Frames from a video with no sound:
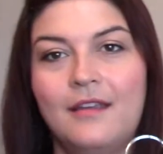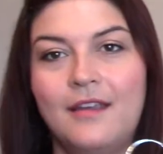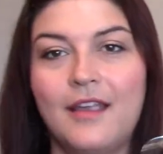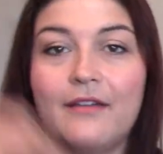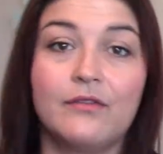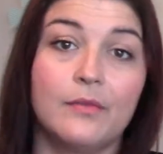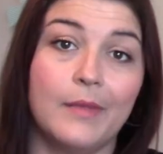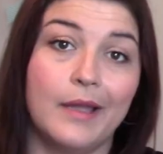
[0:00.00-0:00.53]

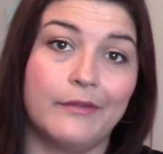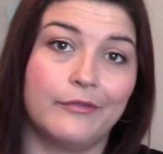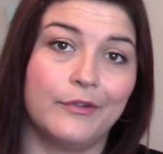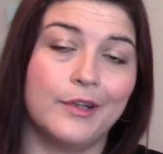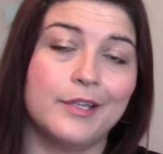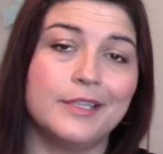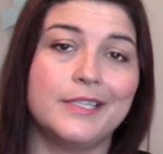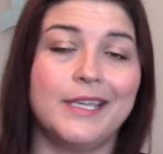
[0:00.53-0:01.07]
cover my
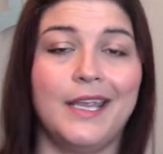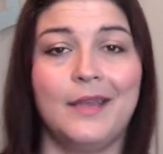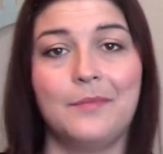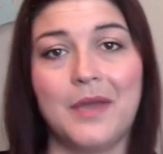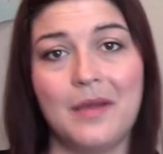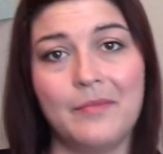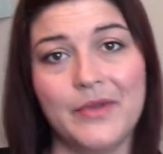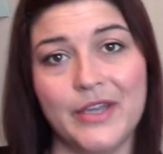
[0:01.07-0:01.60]
front and
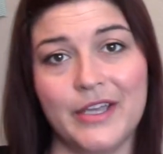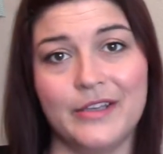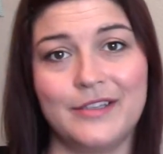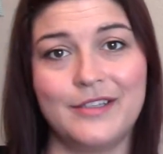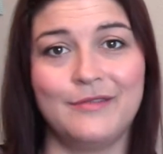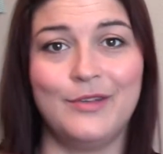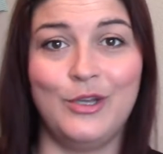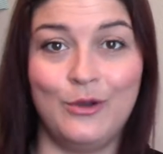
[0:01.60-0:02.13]
my
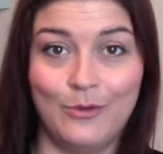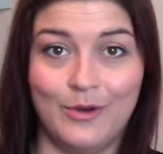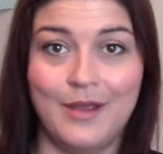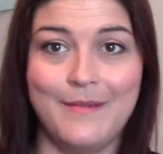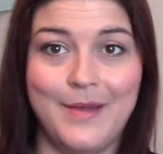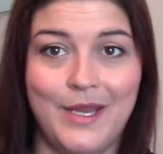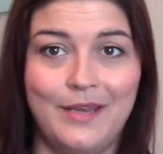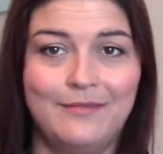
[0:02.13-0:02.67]
butt, you know what
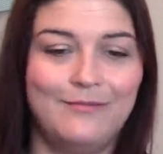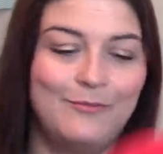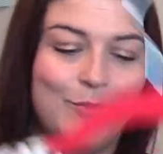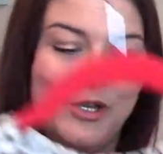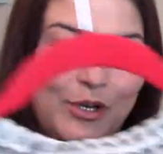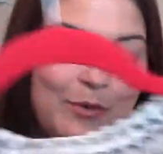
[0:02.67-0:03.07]
I mean, when you're